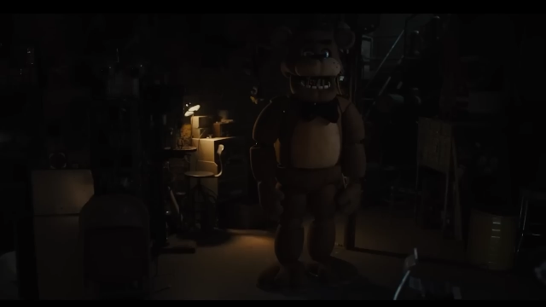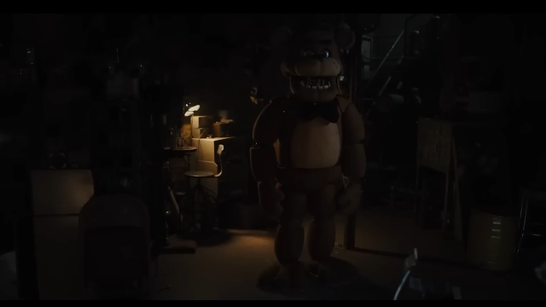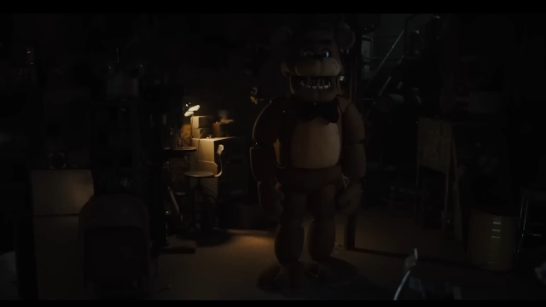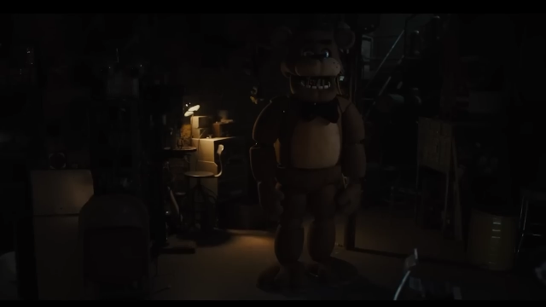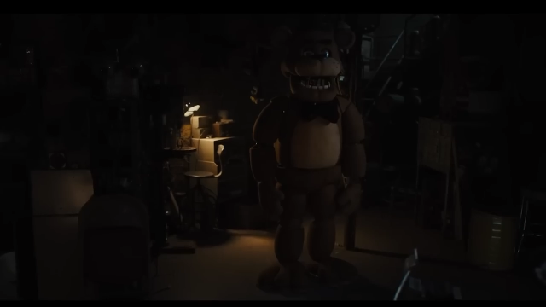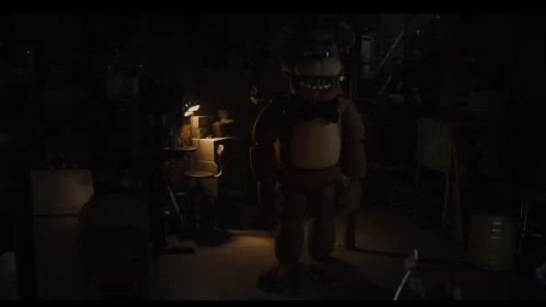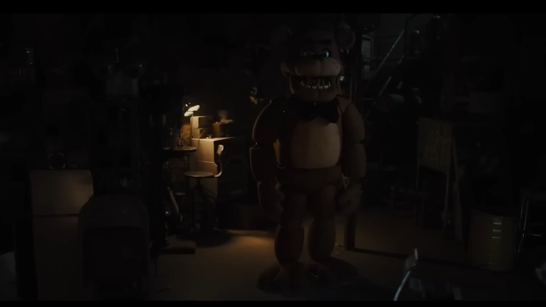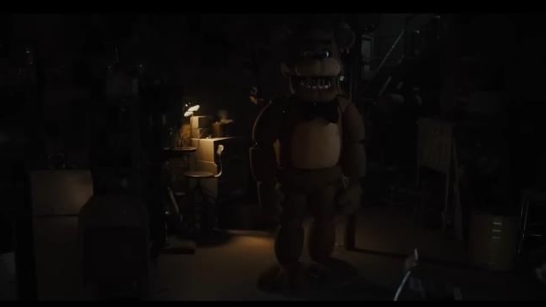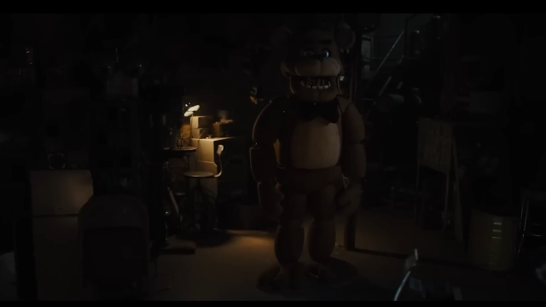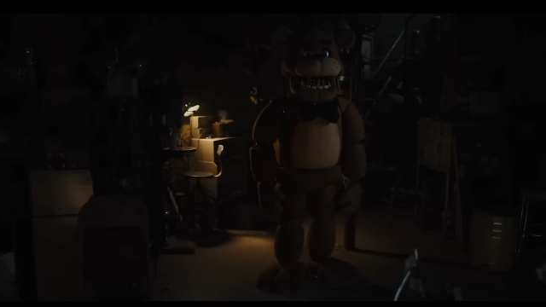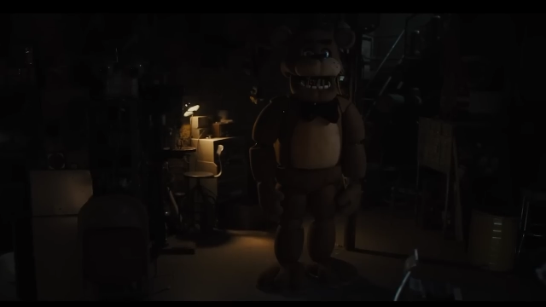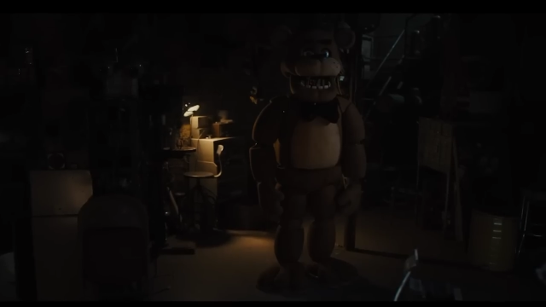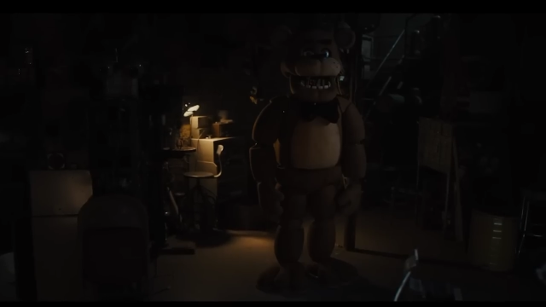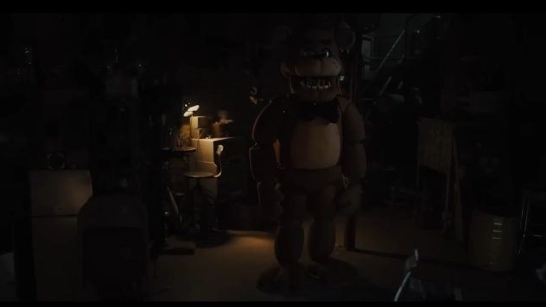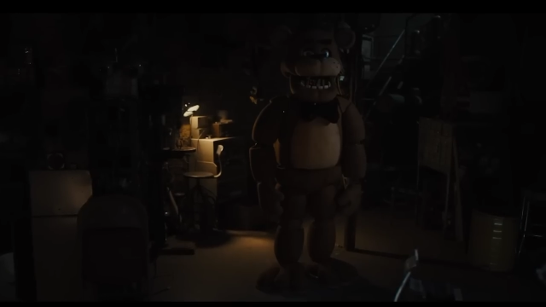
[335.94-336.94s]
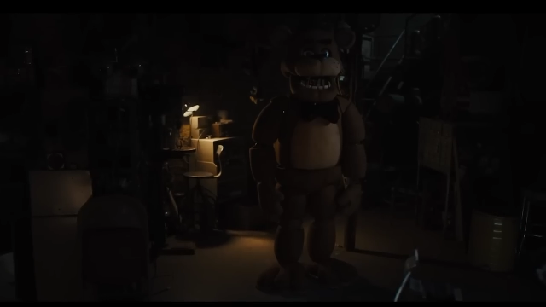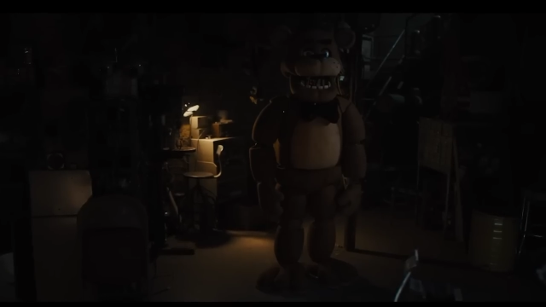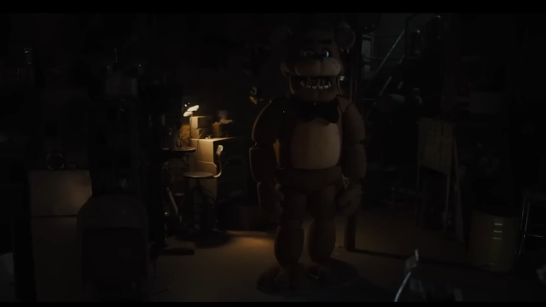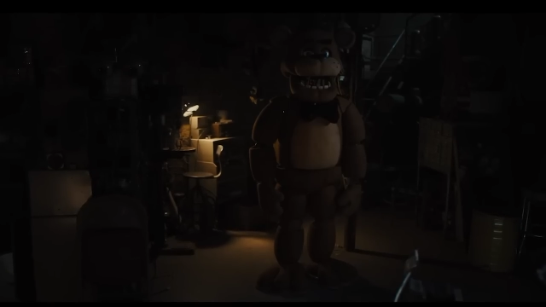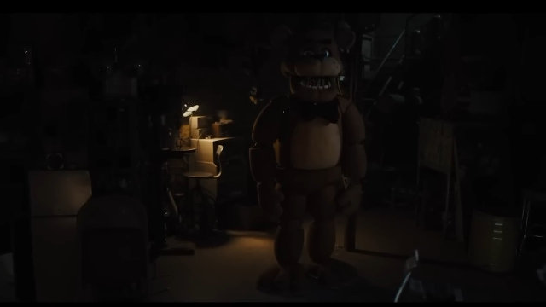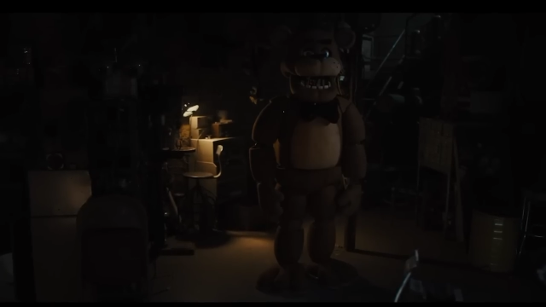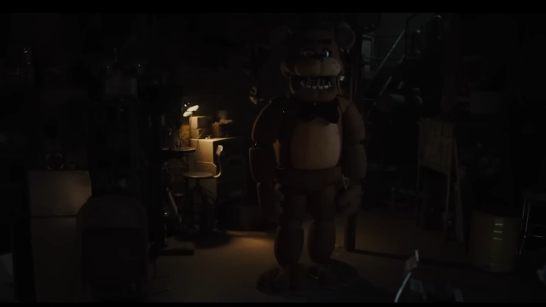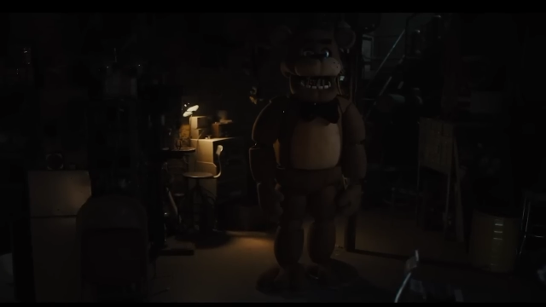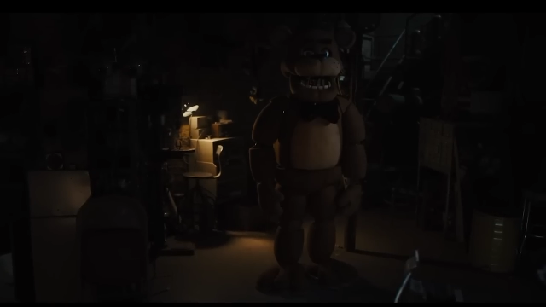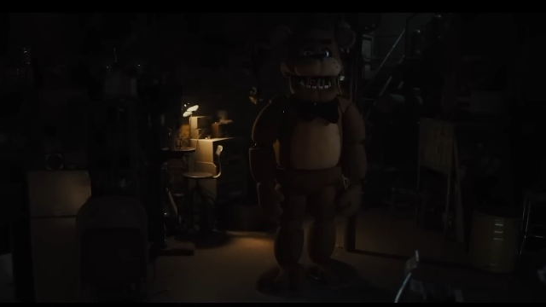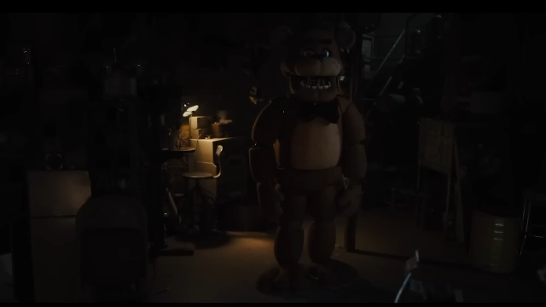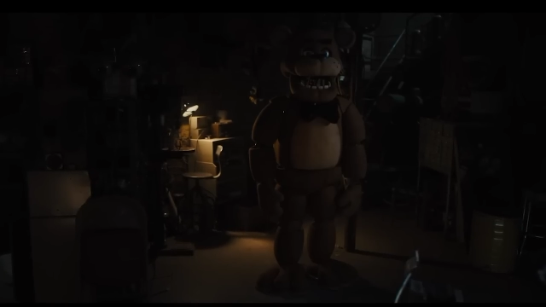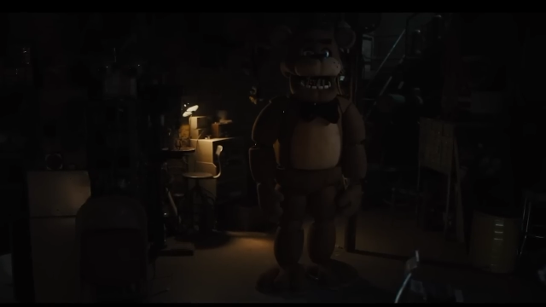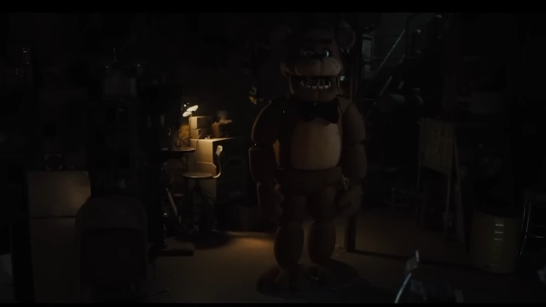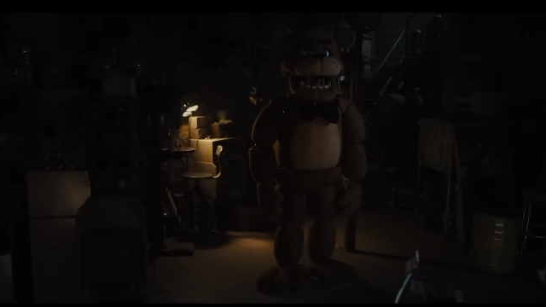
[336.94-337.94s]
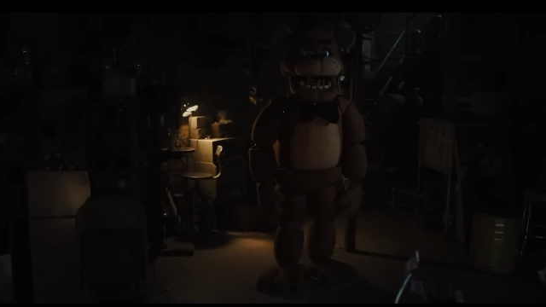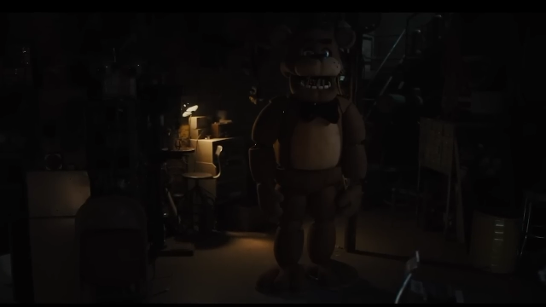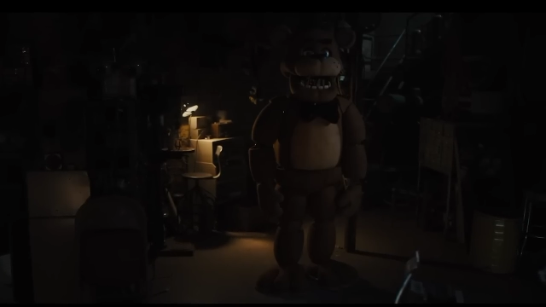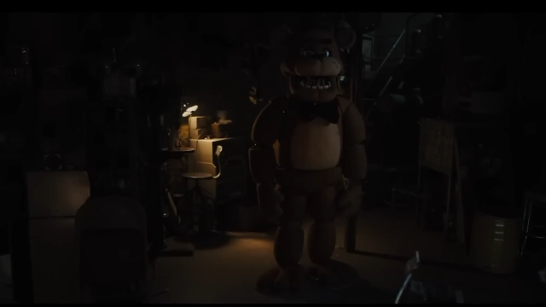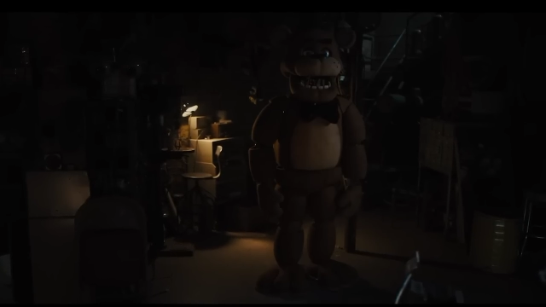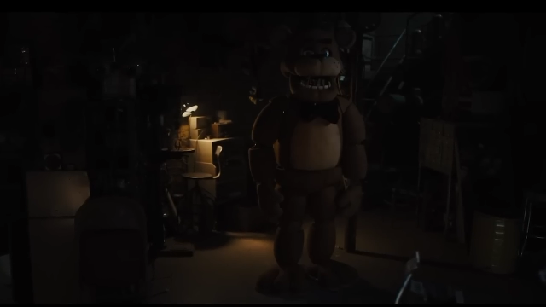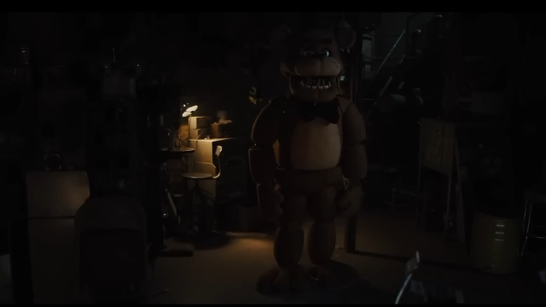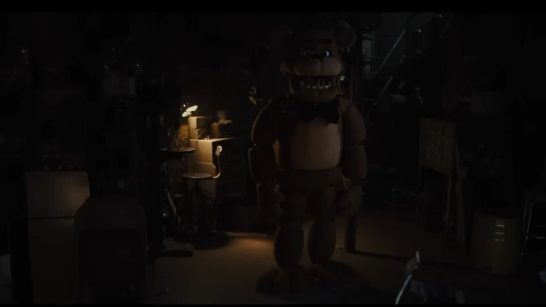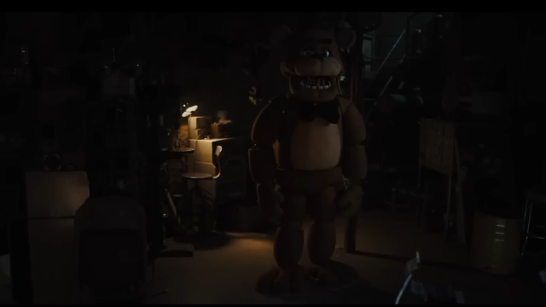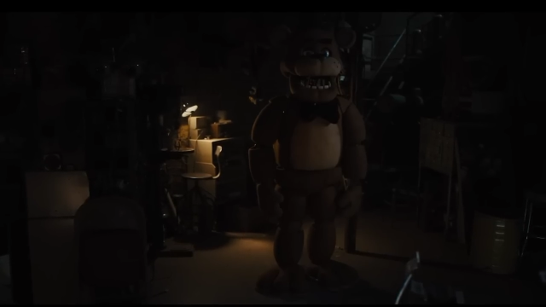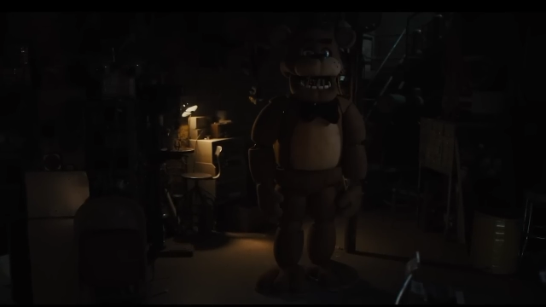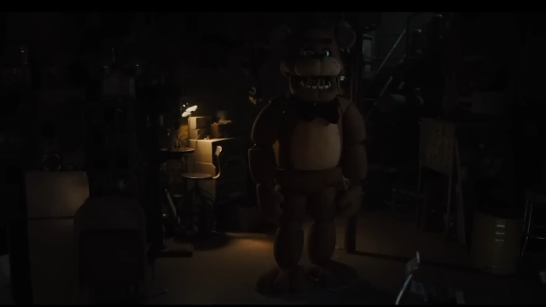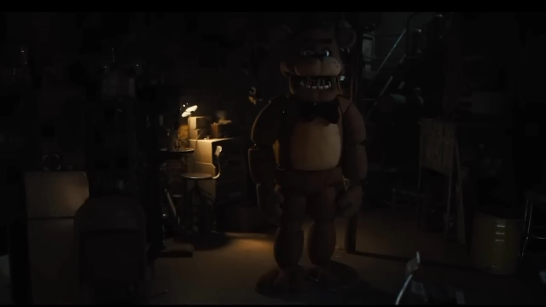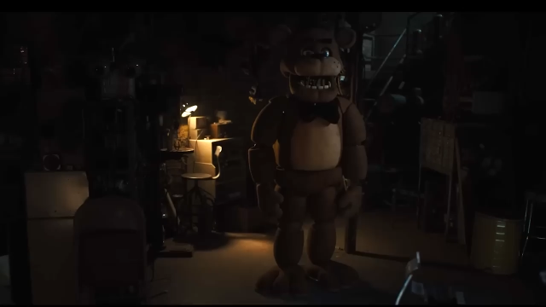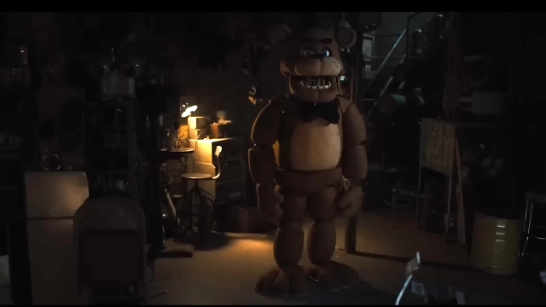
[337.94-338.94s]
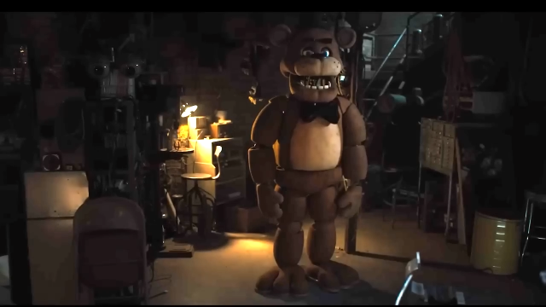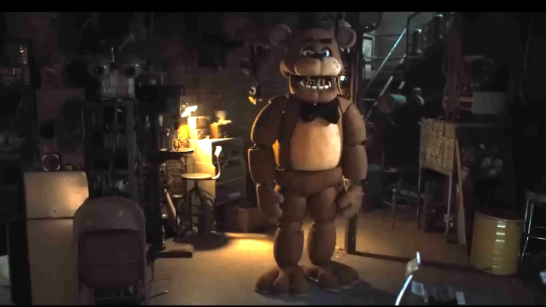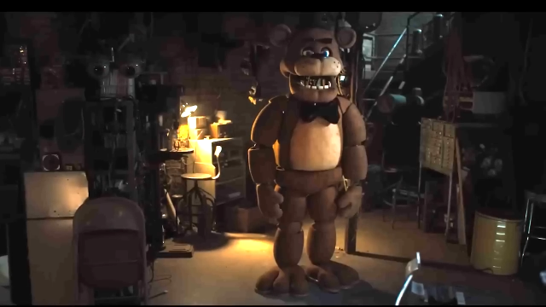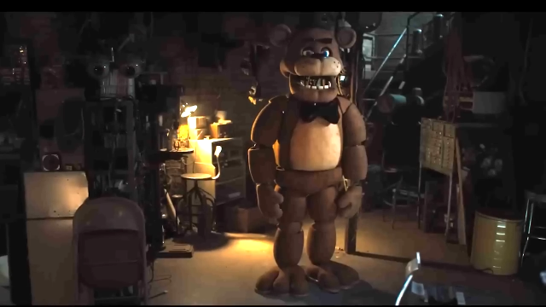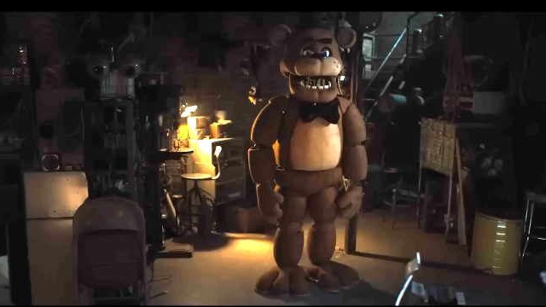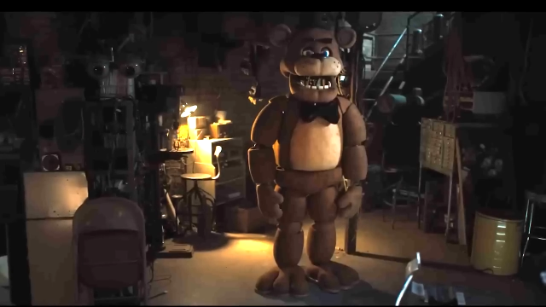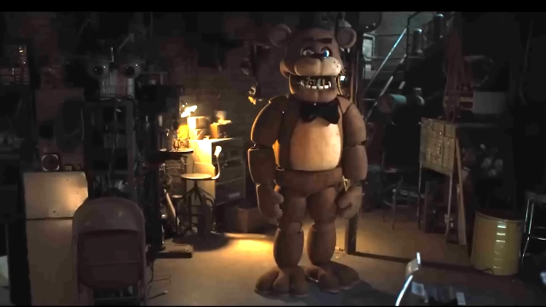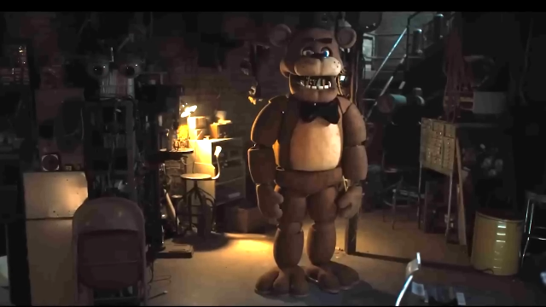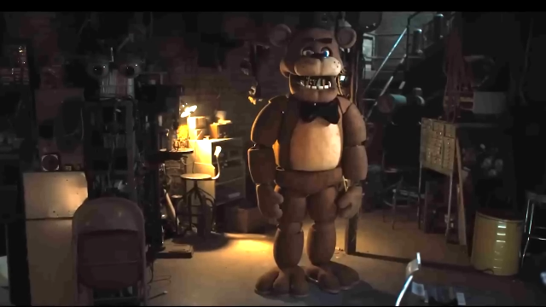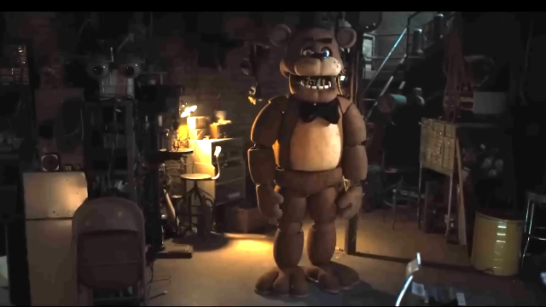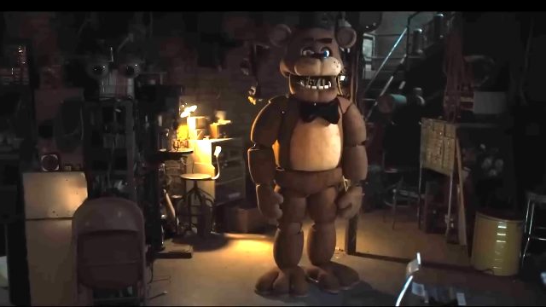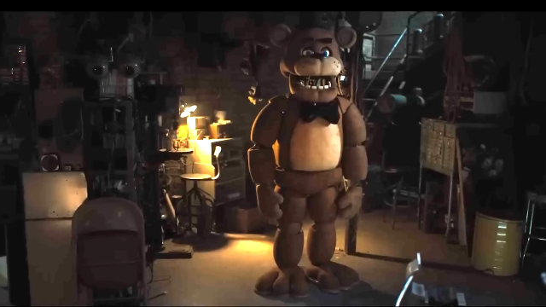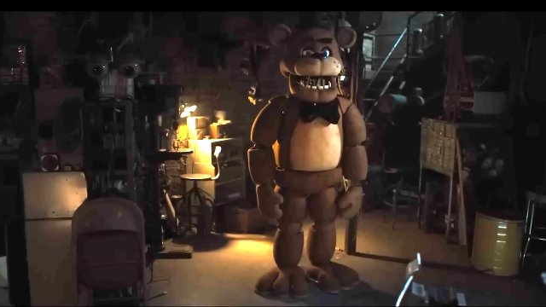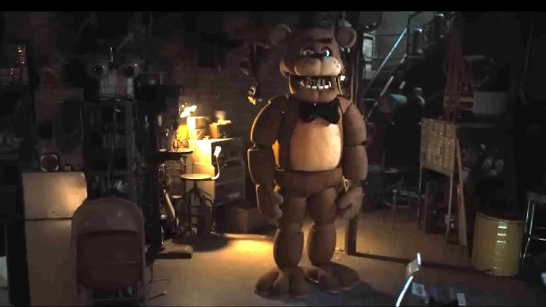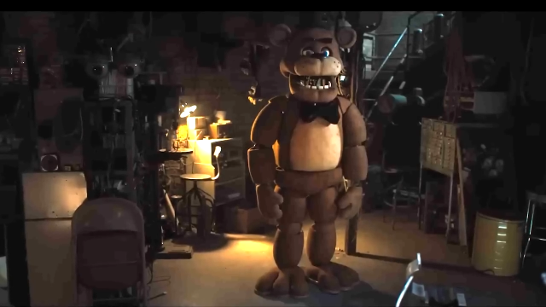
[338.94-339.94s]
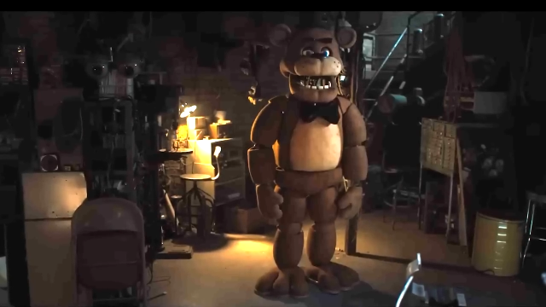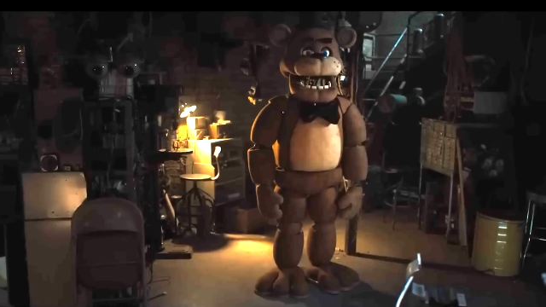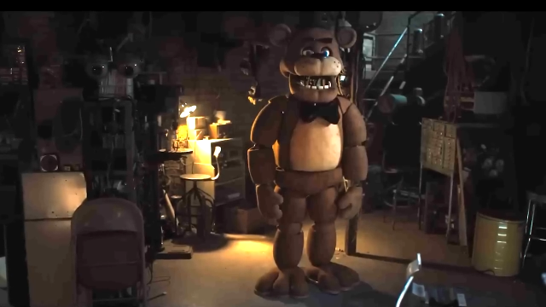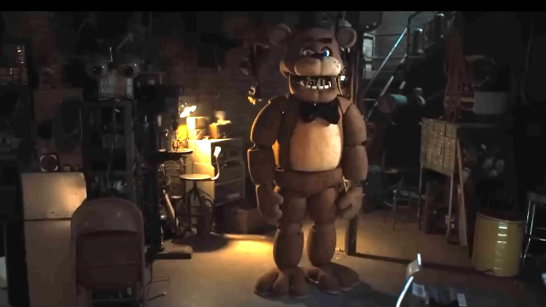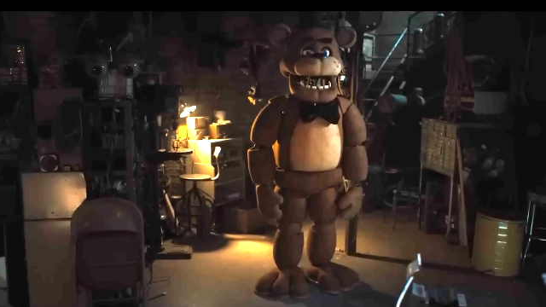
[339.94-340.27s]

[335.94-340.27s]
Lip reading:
(no speaker visible)